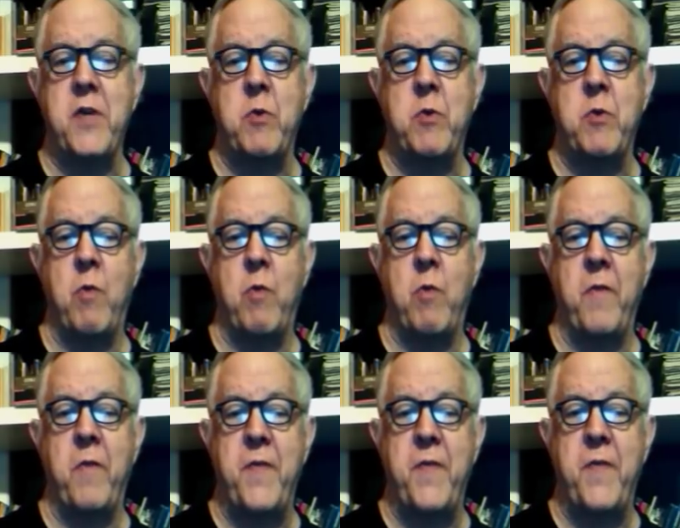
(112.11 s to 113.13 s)
were roughly the
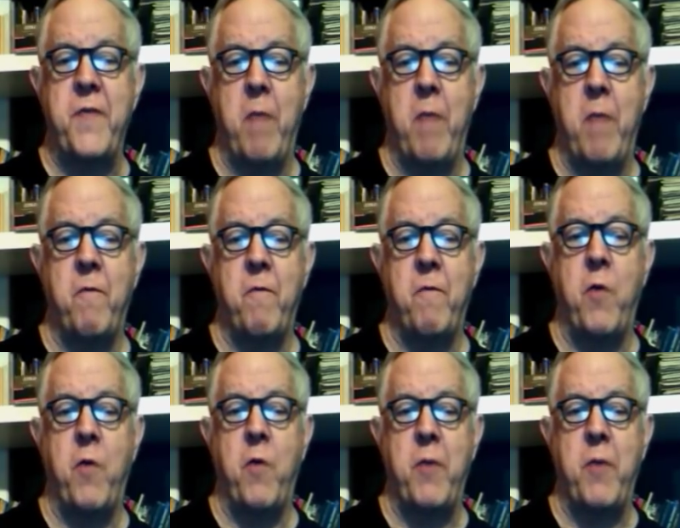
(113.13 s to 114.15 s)
same for four
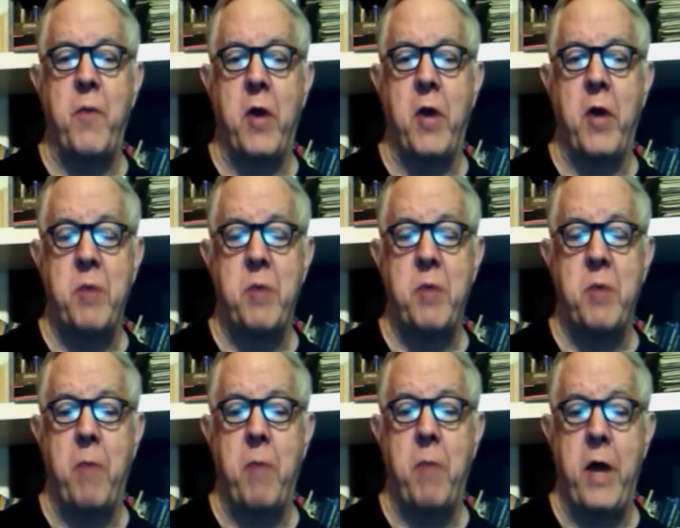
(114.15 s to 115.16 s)
separate cosmic
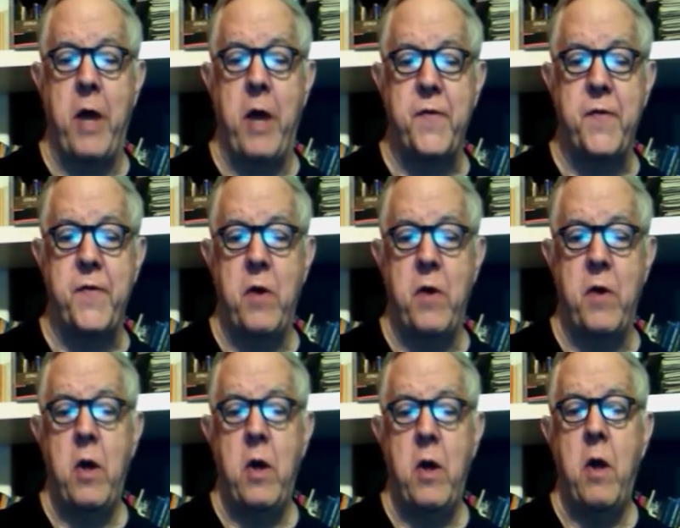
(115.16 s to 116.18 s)
bodies.
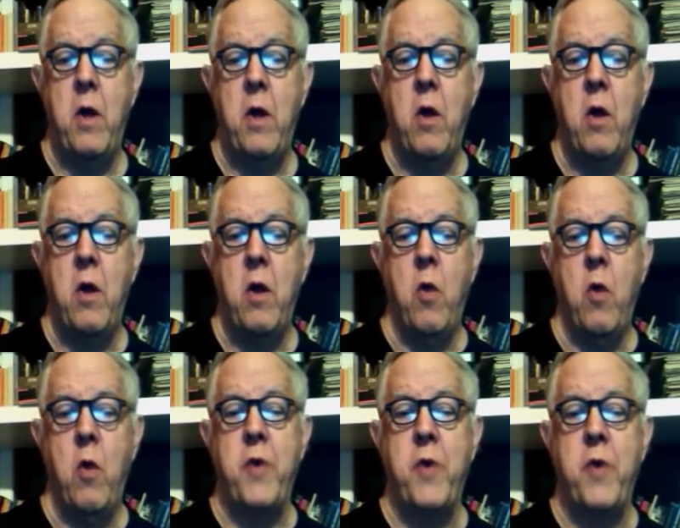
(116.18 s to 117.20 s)
What
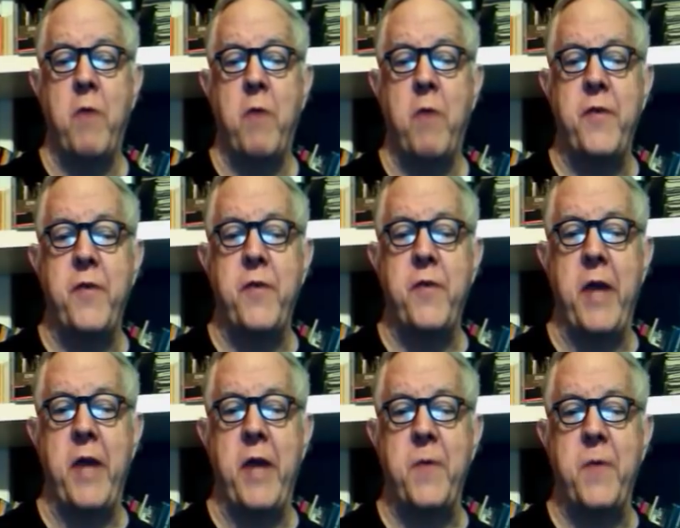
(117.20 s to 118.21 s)
you have to understand is
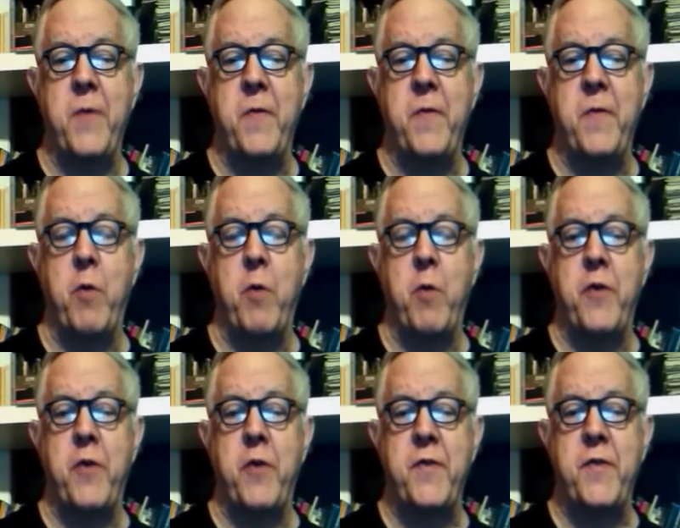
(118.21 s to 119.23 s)
that this original
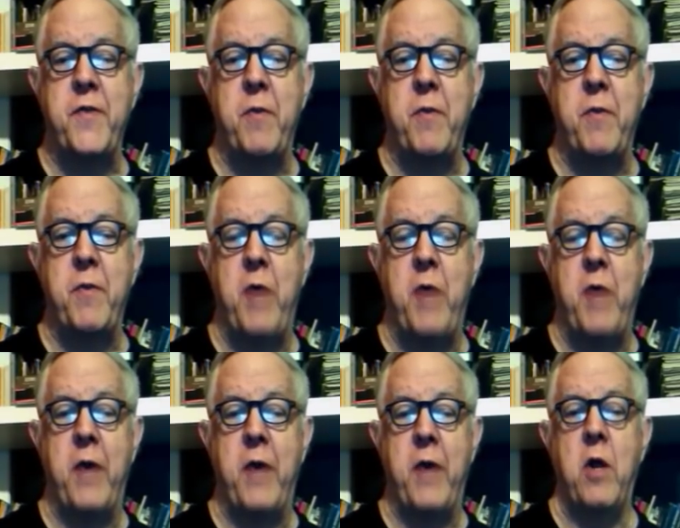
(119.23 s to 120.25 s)
system that you had,
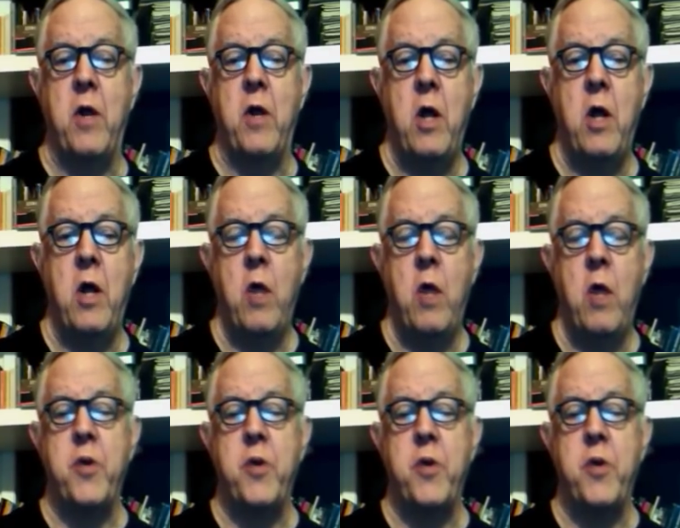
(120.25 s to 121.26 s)
which
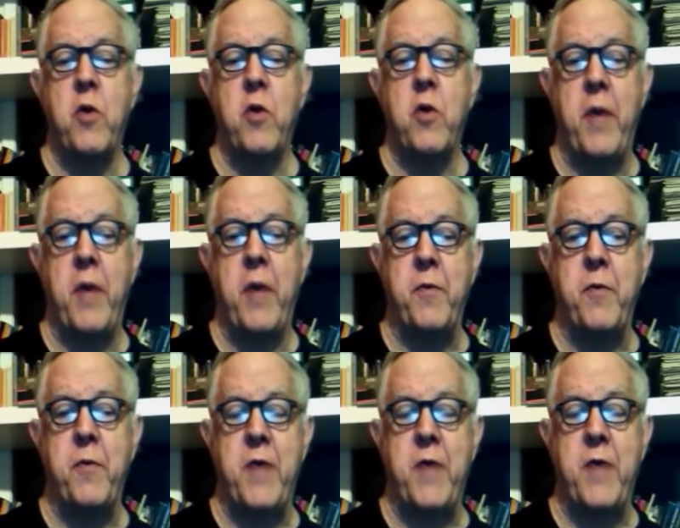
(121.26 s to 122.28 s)
included Neptune,
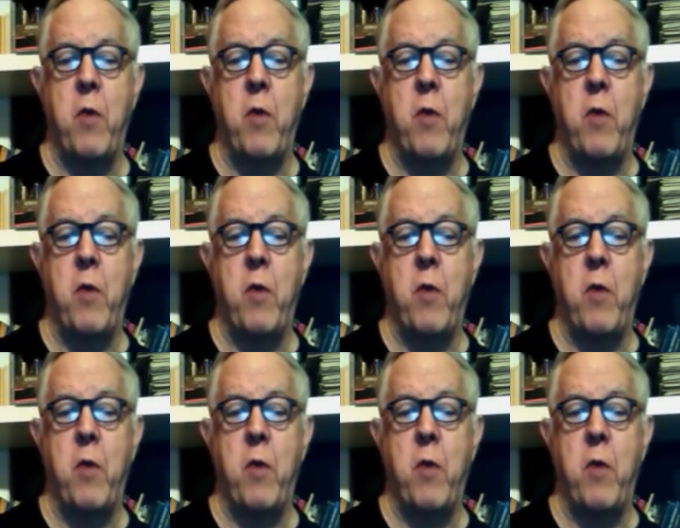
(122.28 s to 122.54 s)
Saturn, Mars, and